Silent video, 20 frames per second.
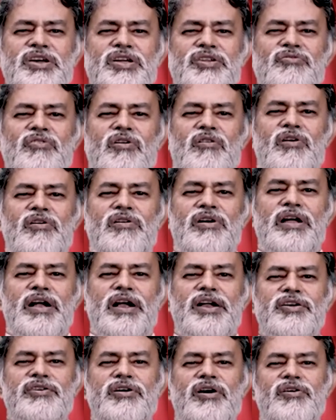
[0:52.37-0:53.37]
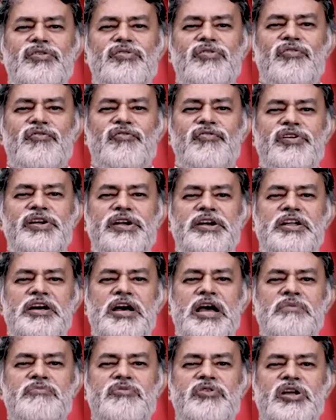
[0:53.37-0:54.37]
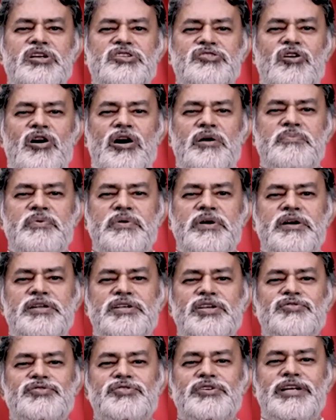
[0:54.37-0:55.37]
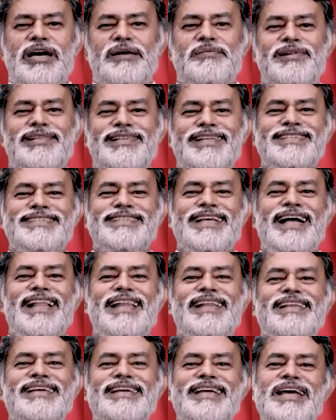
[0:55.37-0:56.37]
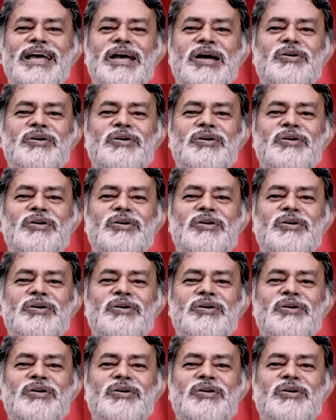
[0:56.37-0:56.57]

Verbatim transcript: involved and you have no free time whereas corporate gives you double the salary